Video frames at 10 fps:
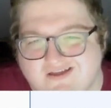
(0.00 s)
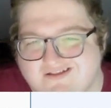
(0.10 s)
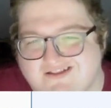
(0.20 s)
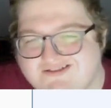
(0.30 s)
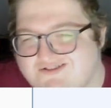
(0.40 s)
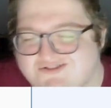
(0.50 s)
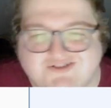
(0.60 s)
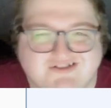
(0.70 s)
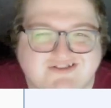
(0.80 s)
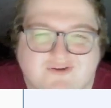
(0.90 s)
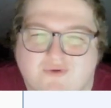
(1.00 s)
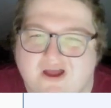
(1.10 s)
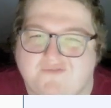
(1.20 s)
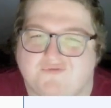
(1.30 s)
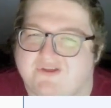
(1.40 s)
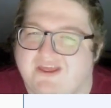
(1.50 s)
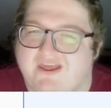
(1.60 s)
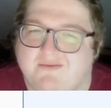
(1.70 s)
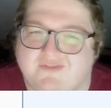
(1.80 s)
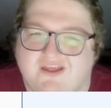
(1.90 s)
it's also just a rivalry
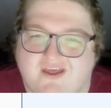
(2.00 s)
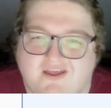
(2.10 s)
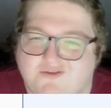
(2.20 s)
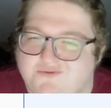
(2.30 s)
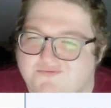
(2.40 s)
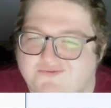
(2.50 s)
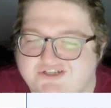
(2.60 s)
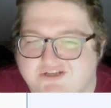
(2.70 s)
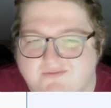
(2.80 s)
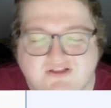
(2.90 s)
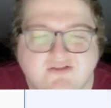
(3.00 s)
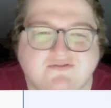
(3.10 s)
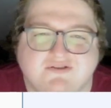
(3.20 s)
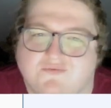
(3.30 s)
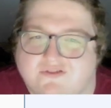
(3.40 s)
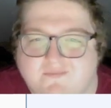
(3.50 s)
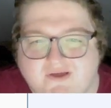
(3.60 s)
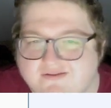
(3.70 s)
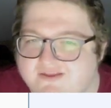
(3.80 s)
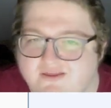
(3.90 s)
game that we shouldn't be losing. We're the
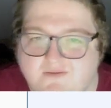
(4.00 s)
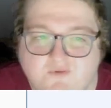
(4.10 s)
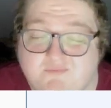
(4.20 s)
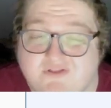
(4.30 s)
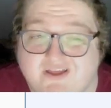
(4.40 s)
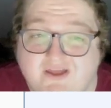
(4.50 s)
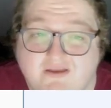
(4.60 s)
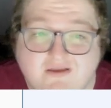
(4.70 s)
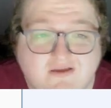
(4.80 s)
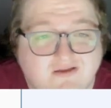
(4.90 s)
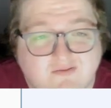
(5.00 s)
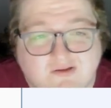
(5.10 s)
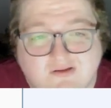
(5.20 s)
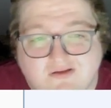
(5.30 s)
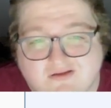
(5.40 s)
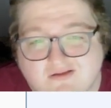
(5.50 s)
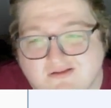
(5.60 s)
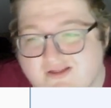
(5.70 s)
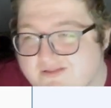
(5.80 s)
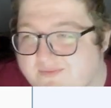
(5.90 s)
better team. We played
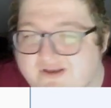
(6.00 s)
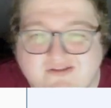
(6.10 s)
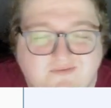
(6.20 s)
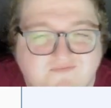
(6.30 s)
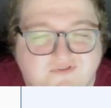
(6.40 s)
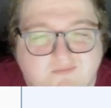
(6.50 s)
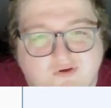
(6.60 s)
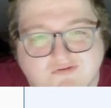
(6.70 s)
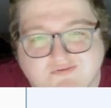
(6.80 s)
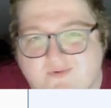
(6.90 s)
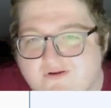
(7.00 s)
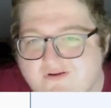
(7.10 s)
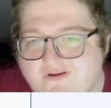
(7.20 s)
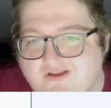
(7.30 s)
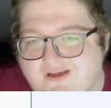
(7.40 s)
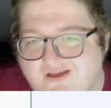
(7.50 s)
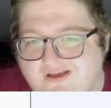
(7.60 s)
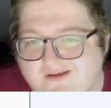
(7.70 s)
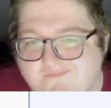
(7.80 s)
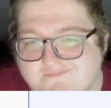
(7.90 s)
like the better team for the most part.
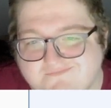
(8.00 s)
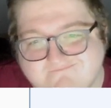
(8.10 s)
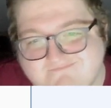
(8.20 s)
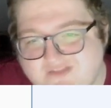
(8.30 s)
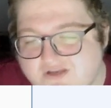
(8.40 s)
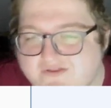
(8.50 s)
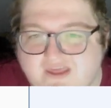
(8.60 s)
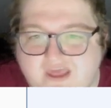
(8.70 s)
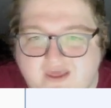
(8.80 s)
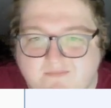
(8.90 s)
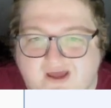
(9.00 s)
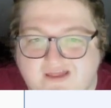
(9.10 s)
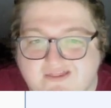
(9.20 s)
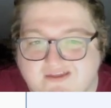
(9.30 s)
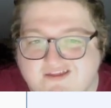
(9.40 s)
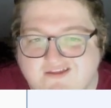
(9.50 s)
You know, the game, I think